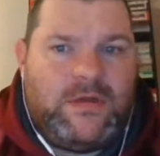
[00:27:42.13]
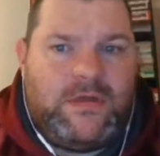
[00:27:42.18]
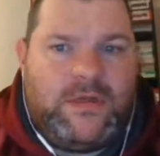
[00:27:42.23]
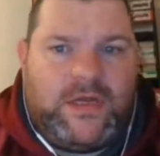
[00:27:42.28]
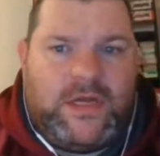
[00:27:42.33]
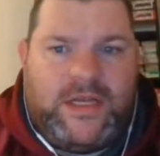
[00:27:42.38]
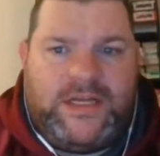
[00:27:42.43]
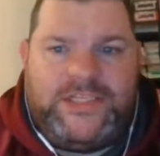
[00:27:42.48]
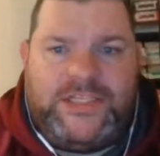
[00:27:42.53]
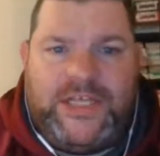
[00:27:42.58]

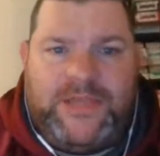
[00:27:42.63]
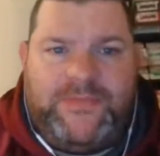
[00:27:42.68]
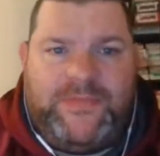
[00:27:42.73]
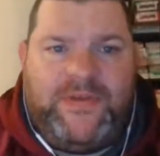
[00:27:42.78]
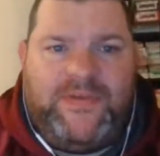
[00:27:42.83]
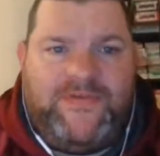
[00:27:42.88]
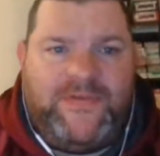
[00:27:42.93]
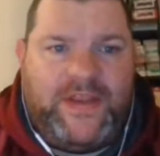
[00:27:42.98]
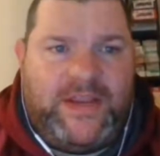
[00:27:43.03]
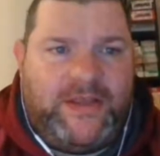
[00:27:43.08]

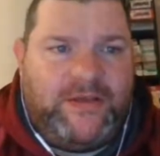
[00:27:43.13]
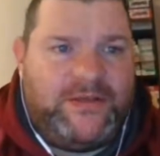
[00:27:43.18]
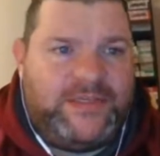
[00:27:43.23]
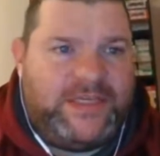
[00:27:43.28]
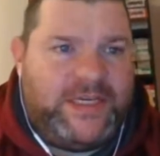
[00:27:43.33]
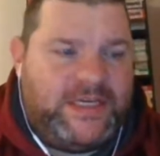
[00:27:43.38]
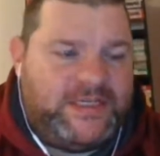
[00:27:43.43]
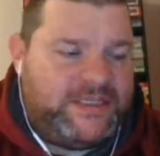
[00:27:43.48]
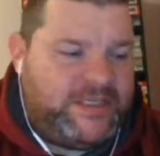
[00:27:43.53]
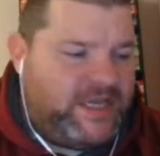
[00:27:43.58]
JP
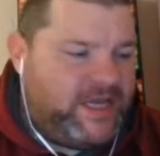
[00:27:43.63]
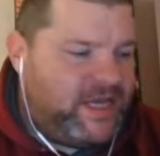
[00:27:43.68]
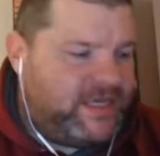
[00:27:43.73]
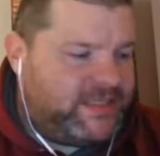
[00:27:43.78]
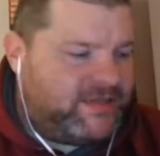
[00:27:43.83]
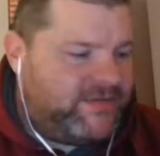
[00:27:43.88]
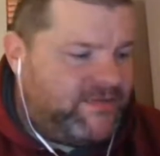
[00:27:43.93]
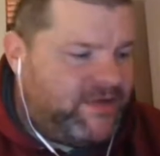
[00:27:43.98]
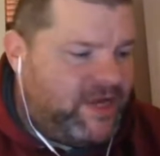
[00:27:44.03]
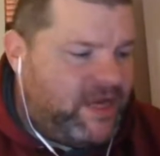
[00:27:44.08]
Videos actually
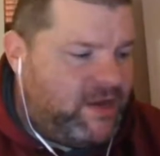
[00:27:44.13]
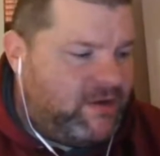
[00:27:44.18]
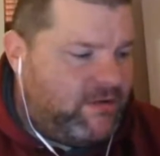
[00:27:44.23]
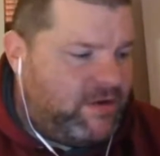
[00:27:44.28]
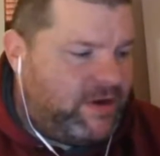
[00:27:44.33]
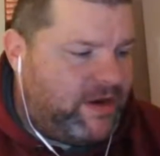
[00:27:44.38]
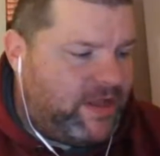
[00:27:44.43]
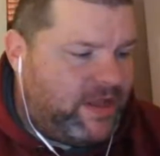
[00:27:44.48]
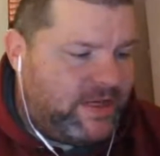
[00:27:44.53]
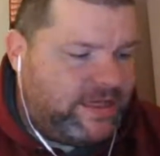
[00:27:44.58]
has a video
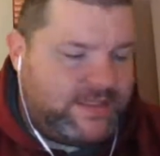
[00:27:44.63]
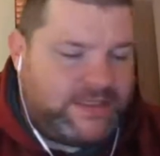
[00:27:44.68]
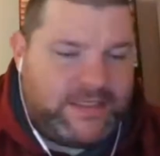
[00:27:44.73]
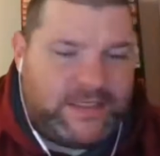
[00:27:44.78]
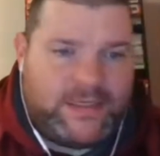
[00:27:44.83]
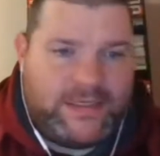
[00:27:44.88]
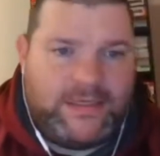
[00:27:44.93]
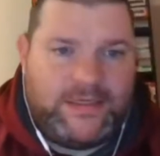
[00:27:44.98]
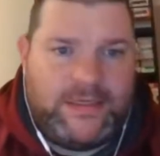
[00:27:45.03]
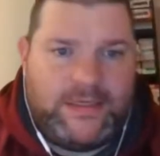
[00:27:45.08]
on
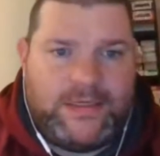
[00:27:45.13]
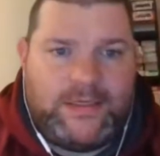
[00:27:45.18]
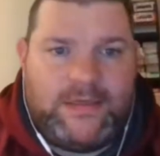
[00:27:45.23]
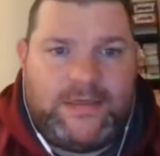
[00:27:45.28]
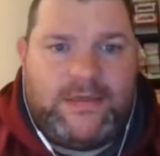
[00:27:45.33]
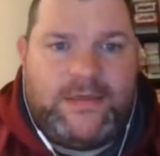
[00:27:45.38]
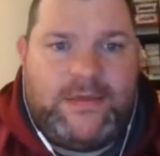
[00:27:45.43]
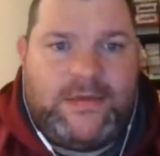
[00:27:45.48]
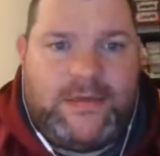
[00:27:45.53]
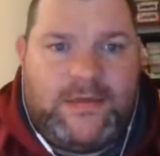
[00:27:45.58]
that.
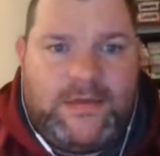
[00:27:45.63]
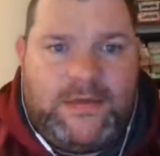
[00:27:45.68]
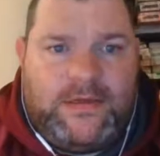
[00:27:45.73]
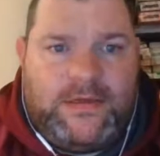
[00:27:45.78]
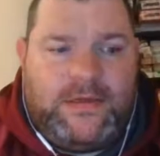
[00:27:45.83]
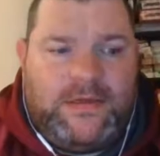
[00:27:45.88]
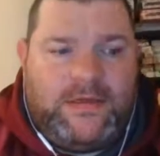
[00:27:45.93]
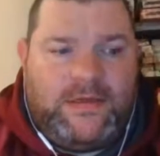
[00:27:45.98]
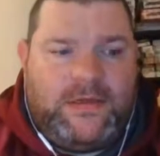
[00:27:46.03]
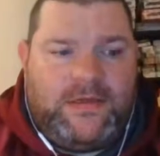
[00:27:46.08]

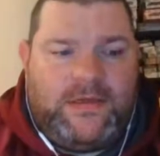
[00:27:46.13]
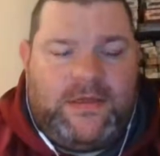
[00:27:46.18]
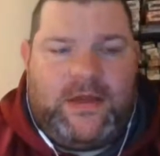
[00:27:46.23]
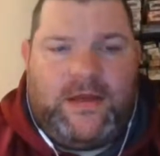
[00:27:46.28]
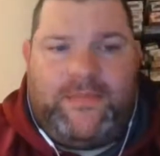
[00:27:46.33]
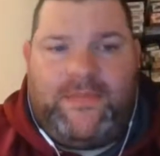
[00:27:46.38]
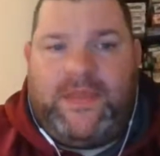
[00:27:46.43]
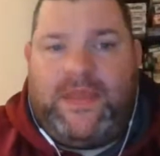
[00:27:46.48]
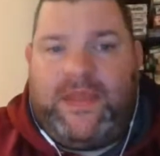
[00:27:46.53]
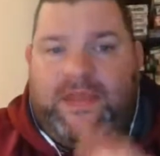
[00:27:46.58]

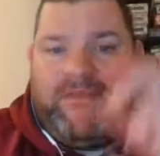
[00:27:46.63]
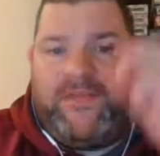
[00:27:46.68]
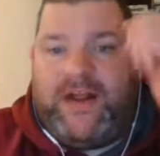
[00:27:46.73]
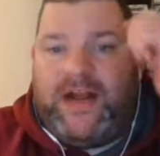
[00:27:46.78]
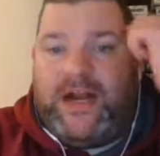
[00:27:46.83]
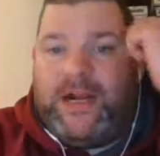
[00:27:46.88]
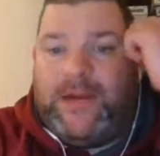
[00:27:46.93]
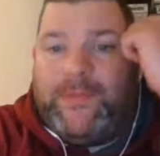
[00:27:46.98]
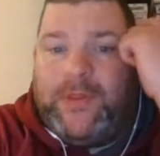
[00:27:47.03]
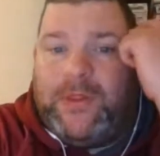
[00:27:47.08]
They
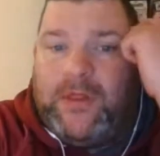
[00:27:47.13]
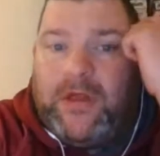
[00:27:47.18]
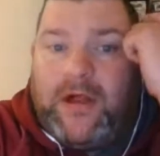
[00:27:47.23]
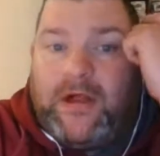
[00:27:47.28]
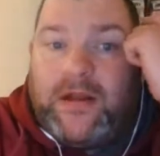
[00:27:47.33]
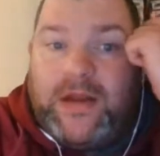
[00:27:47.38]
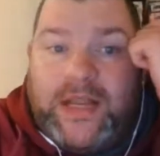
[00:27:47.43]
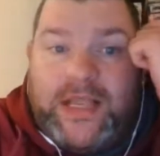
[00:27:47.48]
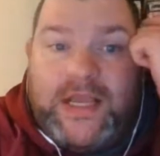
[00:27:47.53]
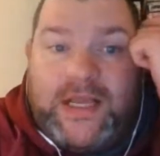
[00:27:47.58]
invited him
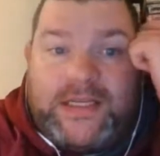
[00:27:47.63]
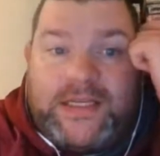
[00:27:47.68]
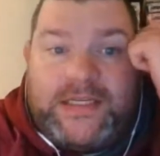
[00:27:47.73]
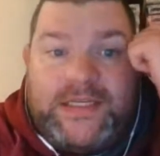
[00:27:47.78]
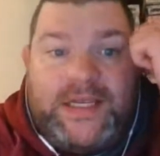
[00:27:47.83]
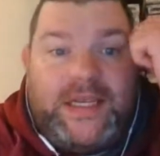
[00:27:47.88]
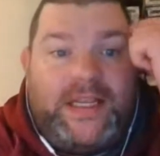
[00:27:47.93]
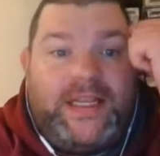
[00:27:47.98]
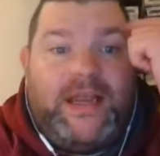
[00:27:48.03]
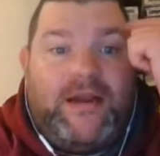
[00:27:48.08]
along, and he got to
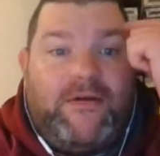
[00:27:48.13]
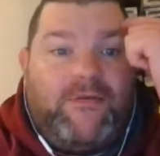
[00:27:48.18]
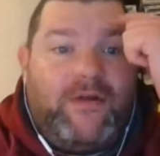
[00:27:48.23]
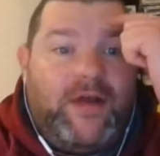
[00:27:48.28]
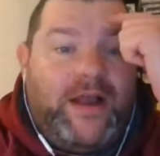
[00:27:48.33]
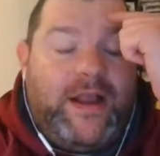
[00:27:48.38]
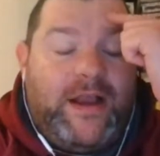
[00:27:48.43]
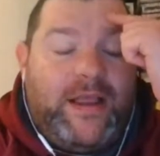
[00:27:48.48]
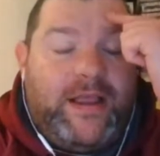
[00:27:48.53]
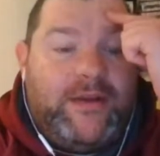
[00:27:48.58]
take that
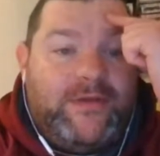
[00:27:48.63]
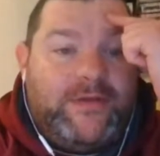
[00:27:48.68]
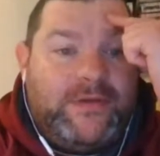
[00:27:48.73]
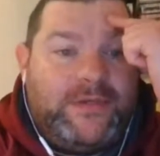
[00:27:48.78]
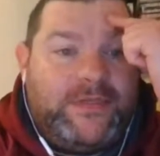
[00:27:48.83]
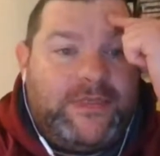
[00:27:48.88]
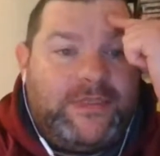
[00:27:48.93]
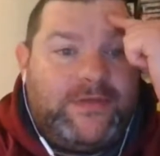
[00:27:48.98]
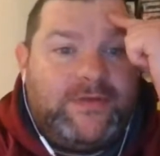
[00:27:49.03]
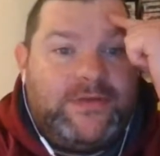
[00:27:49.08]
ride on
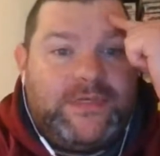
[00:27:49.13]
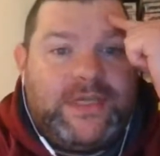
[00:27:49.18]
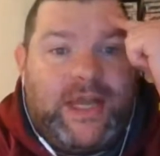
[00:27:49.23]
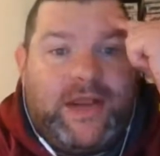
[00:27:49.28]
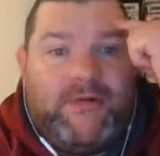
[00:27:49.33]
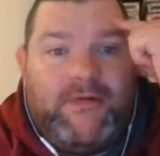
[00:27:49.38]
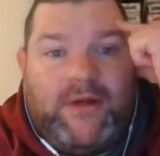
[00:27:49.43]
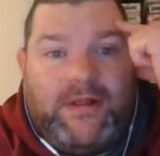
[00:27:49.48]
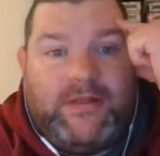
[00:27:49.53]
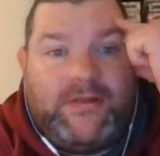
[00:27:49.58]
those
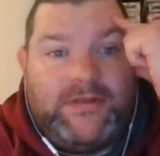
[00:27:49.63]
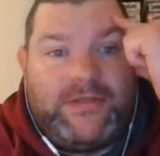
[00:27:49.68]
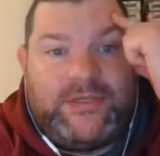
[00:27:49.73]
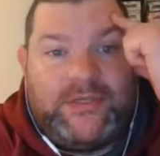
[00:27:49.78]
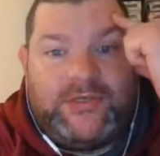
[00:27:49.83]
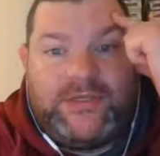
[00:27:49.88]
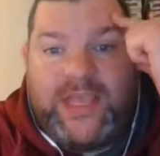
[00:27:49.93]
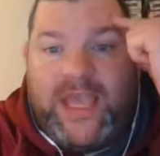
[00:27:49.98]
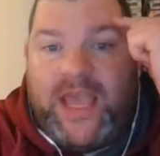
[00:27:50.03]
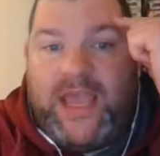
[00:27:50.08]
high railers,
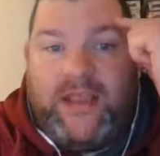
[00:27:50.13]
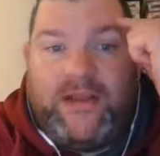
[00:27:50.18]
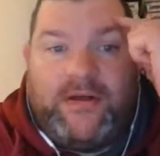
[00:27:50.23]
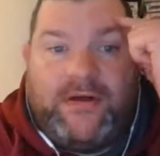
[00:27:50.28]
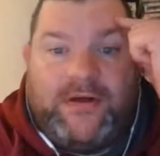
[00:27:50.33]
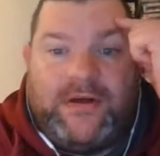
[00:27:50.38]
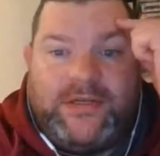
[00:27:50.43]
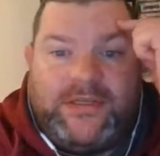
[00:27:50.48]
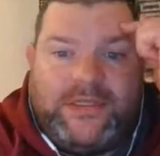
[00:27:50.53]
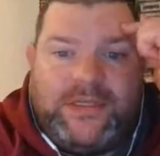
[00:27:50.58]
those gang
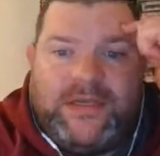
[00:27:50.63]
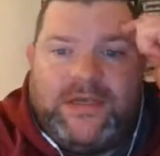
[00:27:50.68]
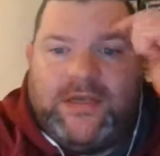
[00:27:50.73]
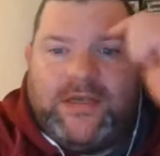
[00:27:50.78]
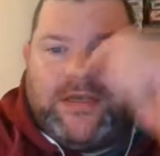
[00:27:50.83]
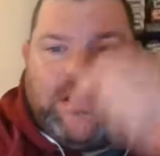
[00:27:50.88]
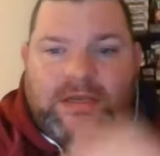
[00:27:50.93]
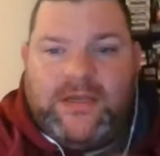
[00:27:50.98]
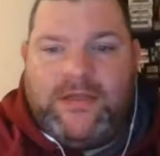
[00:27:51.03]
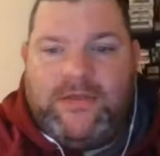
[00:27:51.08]
cars,
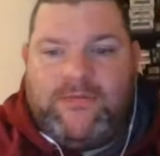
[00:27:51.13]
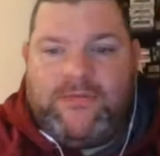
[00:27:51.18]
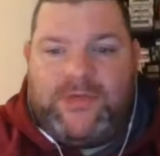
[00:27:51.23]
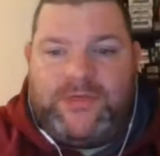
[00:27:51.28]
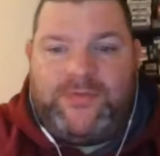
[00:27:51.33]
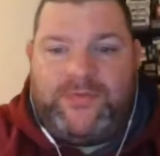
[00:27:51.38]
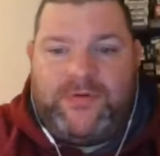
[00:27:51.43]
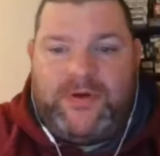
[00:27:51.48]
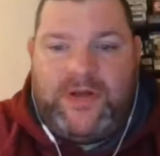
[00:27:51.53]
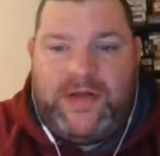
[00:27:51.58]

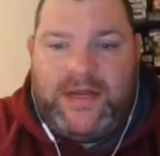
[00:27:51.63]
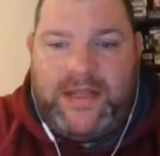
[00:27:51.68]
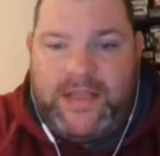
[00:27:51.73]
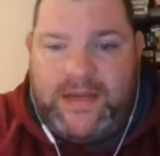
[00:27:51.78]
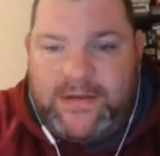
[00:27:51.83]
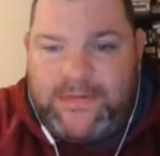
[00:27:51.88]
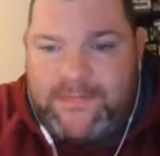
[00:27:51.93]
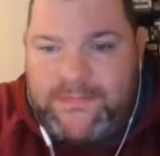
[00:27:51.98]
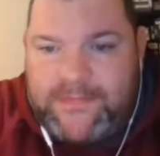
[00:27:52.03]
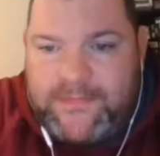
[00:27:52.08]
which is pretty neat.